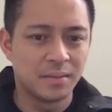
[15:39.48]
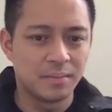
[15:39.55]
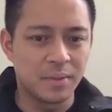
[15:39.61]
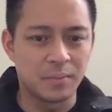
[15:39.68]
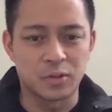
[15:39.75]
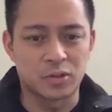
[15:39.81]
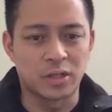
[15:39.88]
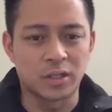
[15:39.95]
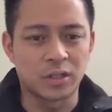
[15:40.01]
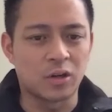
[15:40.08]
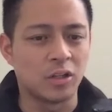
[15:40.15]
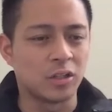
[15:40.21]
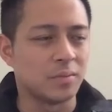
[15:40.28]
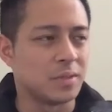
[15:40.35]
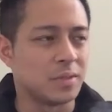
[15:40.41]
people started
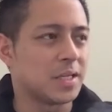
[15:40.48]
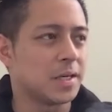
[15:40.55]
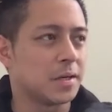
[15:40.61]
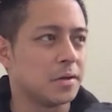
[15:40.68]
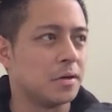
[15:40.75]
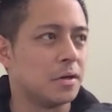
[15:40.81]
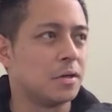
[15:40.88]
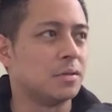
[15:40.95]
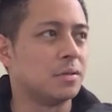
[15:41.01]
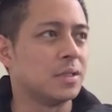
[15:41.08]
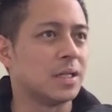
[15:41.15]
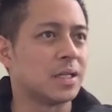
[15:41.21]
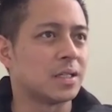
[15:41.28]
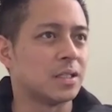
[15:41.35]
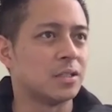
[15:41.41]
calling me CEO,
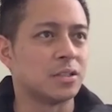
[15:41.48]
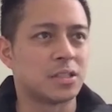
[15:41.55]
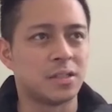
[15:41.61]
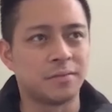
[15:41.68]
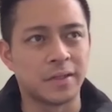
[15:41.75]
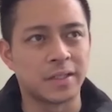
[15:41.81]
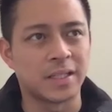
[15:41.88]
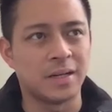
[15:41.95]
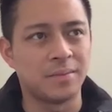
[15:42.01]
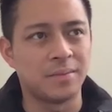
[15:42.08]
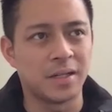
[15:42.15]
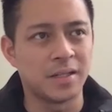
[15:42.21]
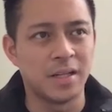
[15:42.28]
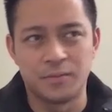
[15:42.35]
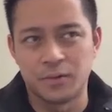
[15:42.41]
like and stuff like that.
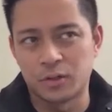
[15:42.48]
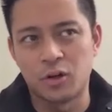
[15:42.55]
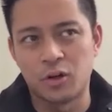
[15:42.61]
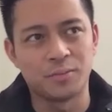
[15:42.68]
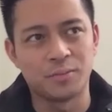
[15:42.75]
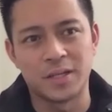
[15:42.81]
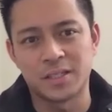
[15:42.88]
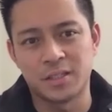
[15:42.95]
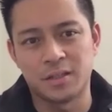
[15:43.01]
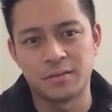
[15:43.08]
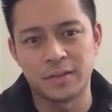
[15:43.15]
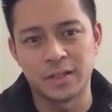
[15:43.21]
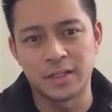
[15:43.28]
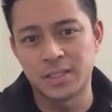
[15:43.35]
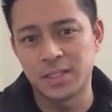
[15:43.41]
But I never called
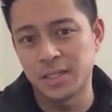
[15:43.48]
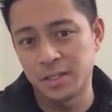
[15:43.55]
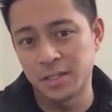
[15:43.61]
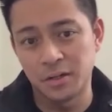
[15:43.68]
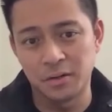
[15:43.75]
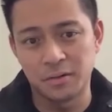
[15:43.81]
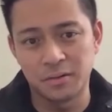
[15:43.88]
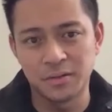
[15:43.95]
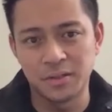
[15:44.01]
myself like CEO.